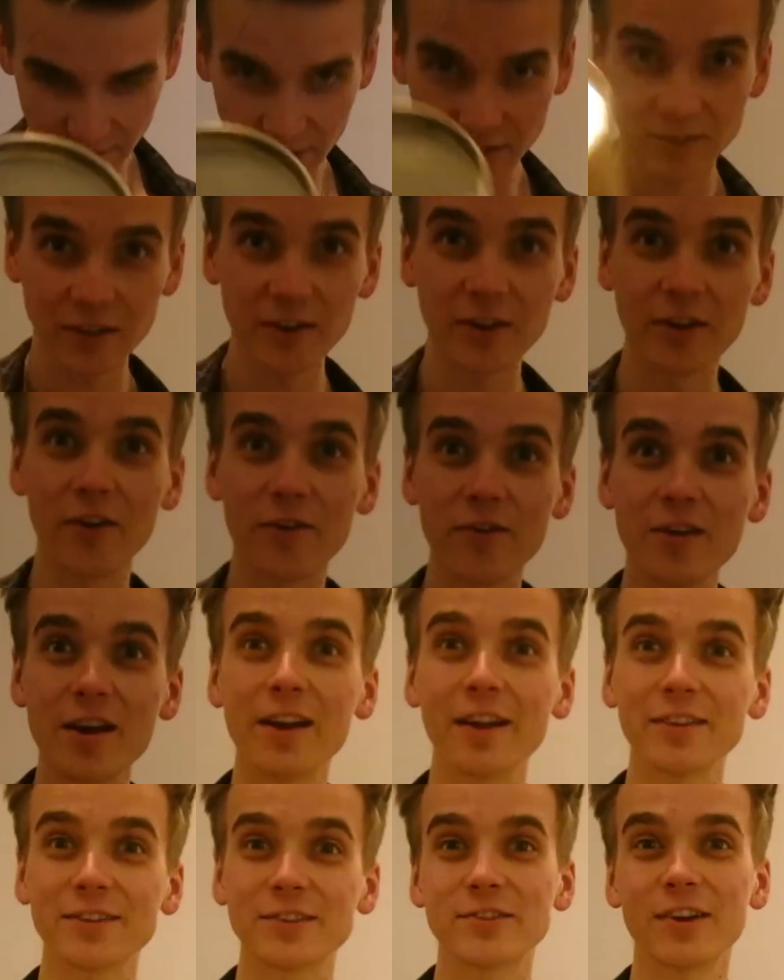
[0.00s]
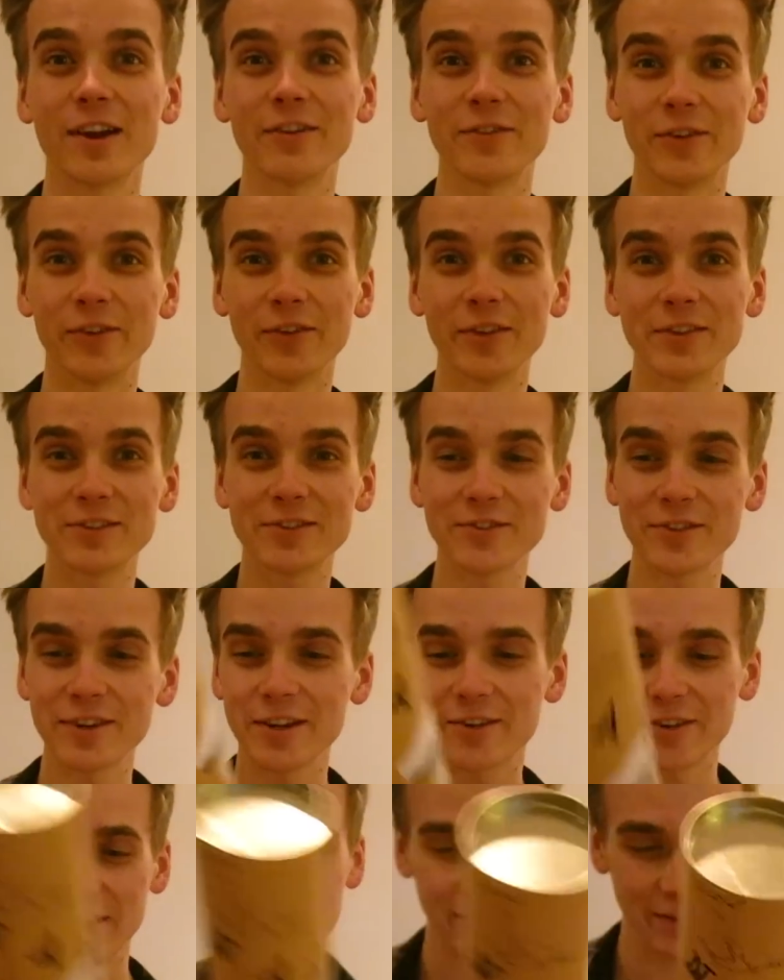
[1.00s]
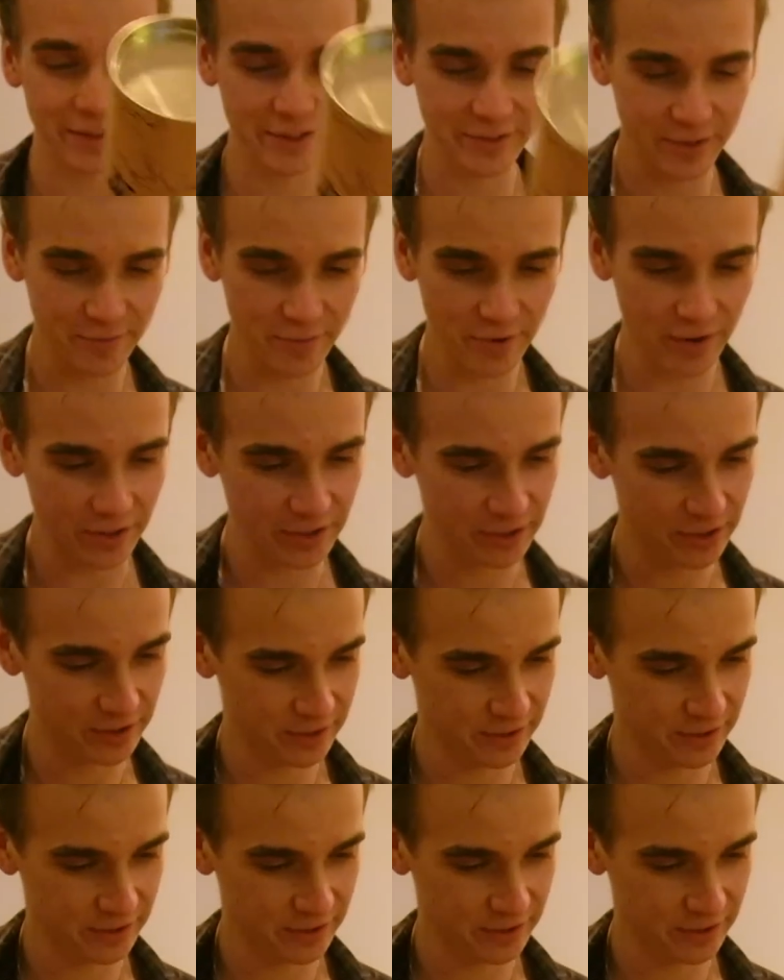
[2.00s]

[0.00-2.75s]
I do. I really like to travel. This is really great. Thank you so much.